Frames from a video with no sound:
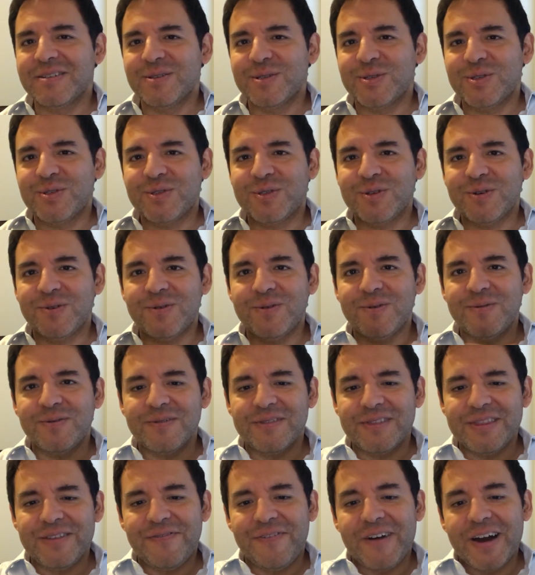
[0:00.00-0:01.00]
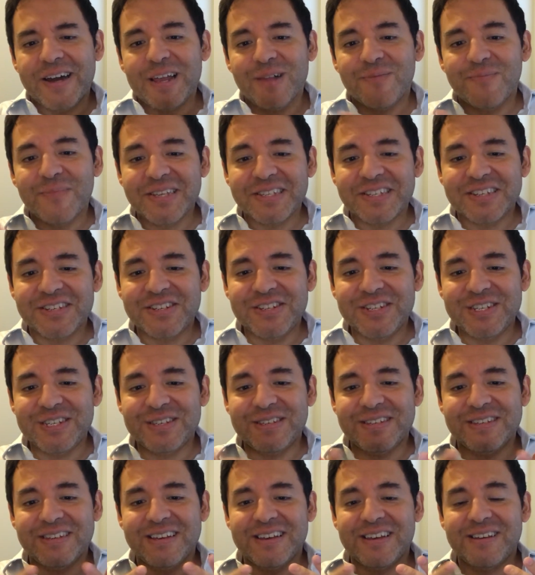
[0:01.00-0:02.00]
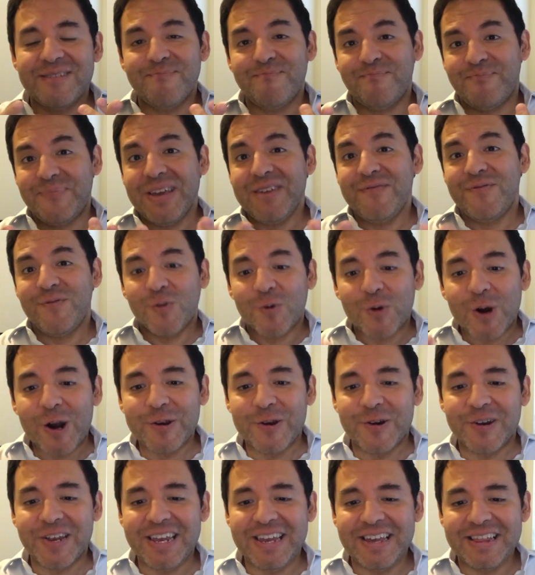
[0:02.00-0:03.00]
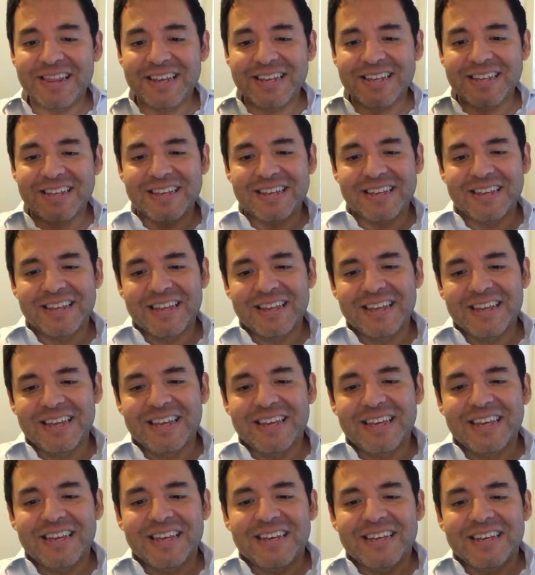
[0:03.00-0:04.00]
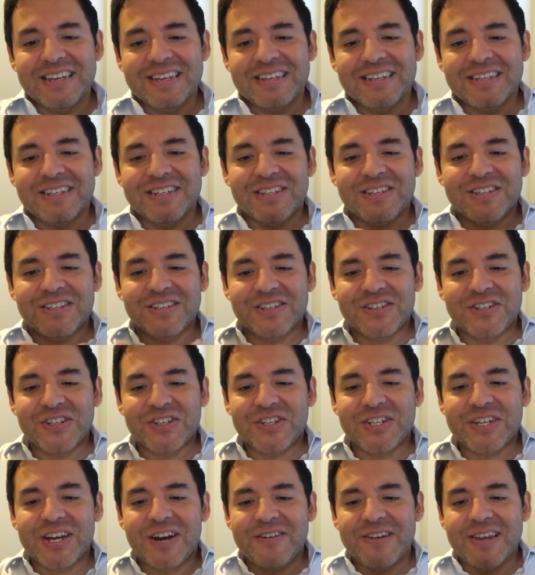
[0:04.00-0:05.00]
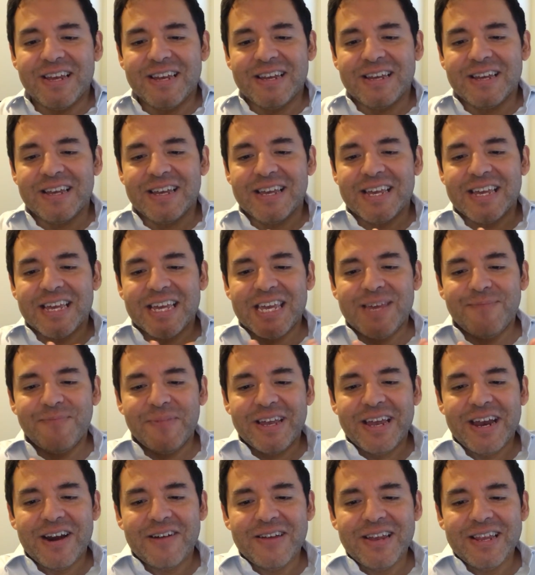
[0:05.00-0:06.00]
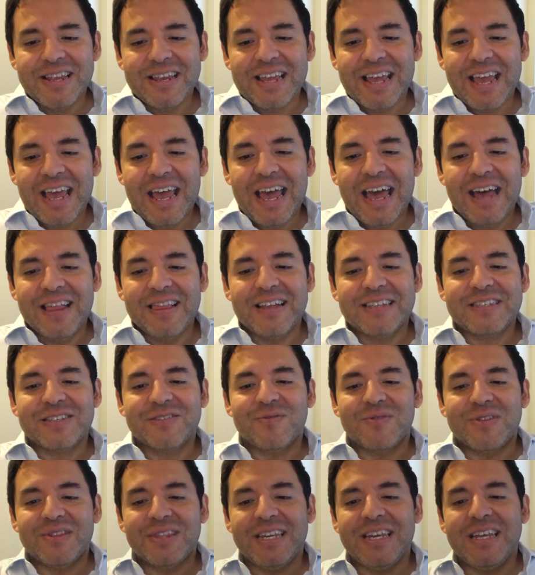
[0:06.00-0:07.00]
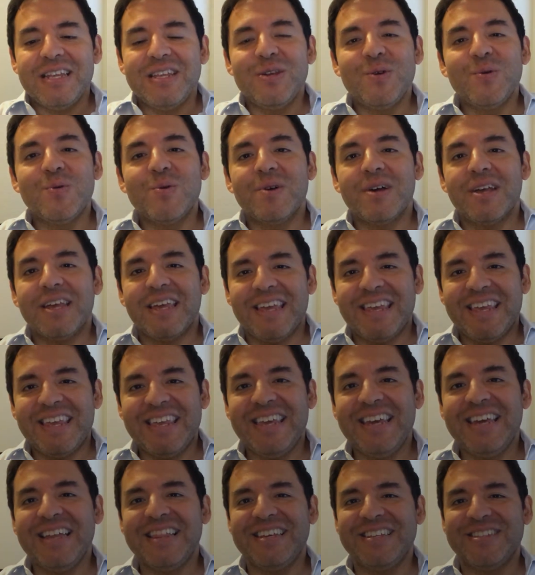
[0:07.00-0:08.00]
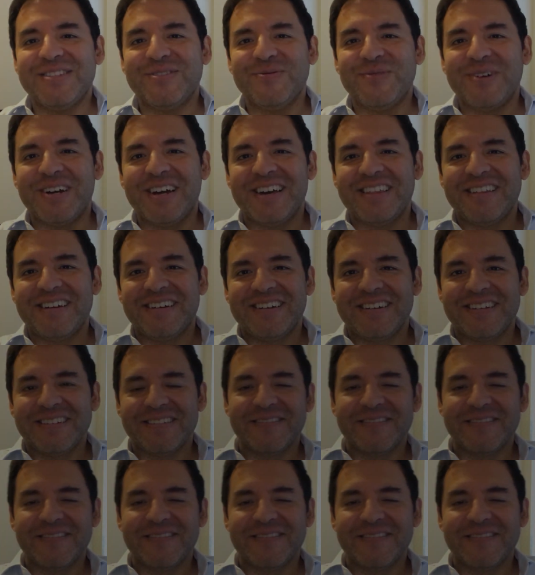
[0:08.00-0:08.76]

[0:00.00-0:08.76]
So the final message is pay for your healing, sharing, keep caring, and let's continue healing together.